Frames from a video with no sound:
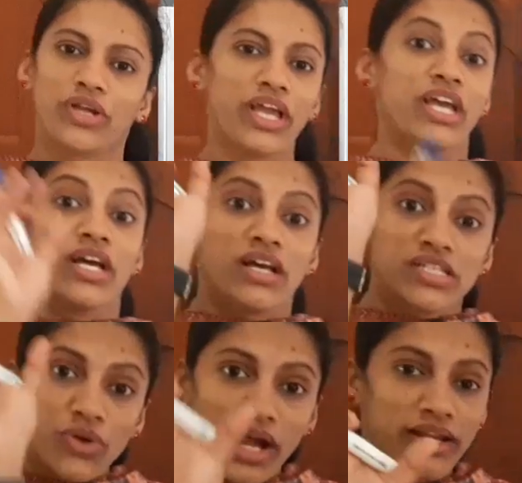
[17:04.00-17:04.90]
Okay,
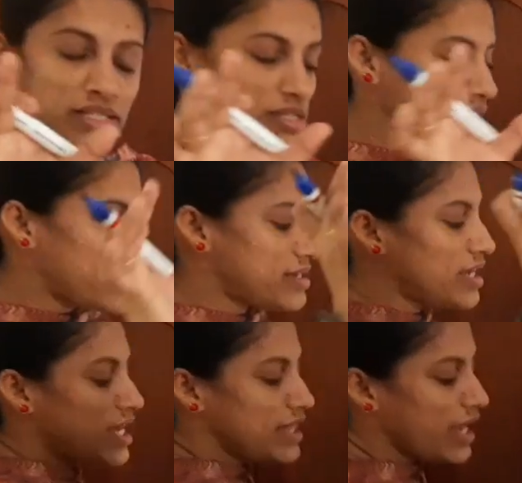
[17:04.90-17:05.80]
so understand,
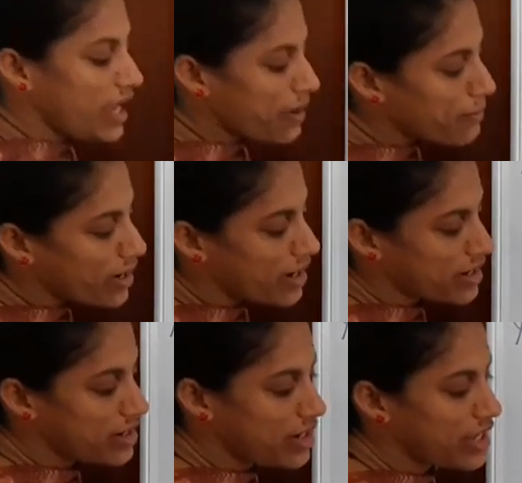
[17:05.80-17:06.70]
the
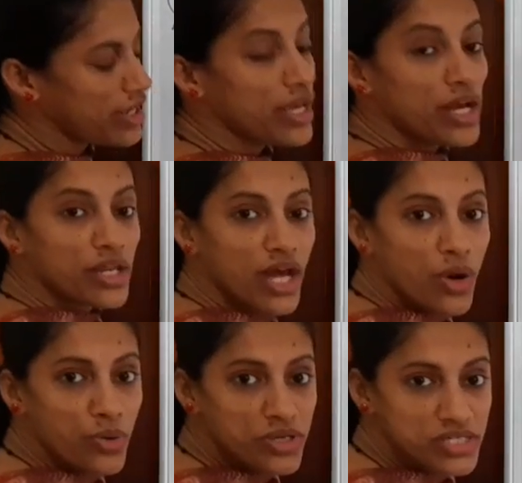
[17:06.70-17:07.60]
mRNA
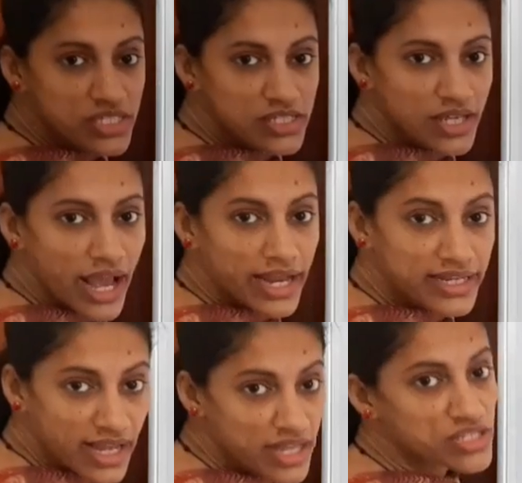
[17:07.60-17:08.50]
now is
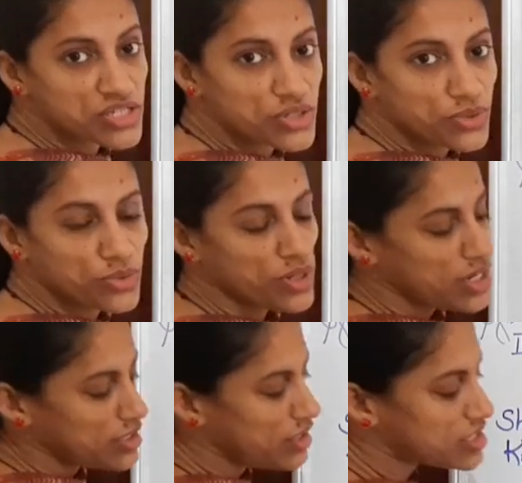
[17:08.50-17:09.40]
attached to
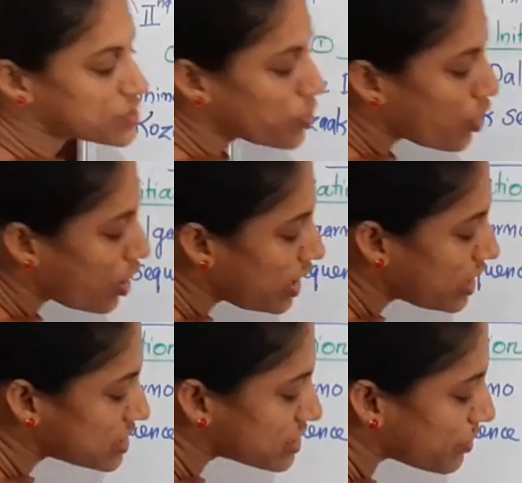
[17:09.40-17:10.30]
the
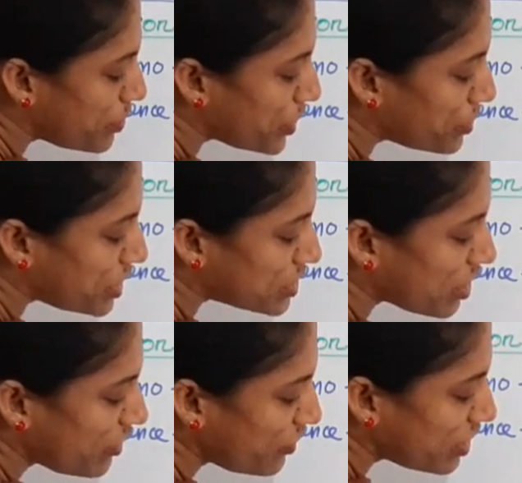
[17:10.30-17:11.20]
smaller subunit
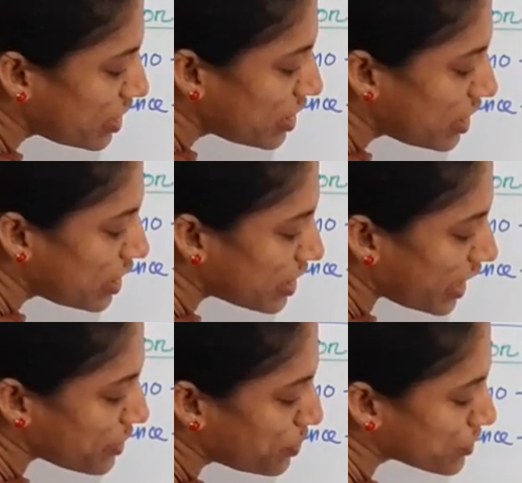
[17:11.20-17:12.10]
of
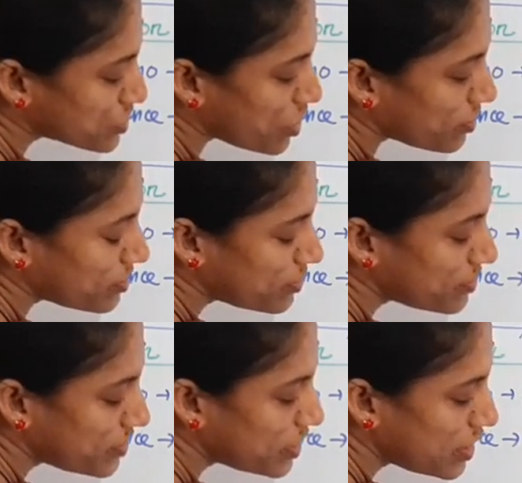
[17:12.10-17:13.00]
ribosome.
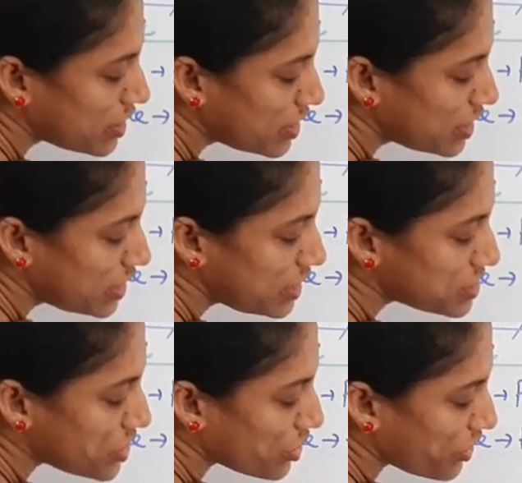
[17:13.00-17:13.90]

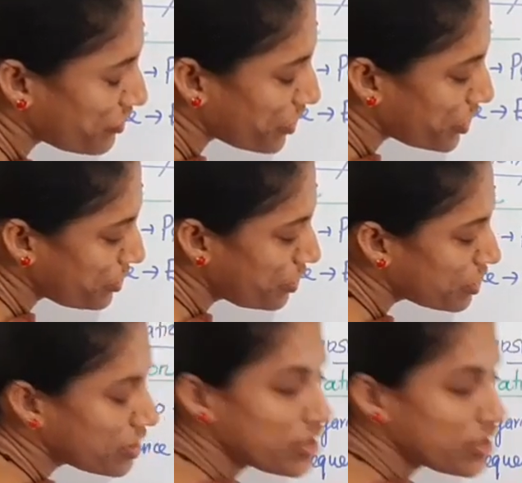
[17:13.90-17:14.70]
Is it okay for you?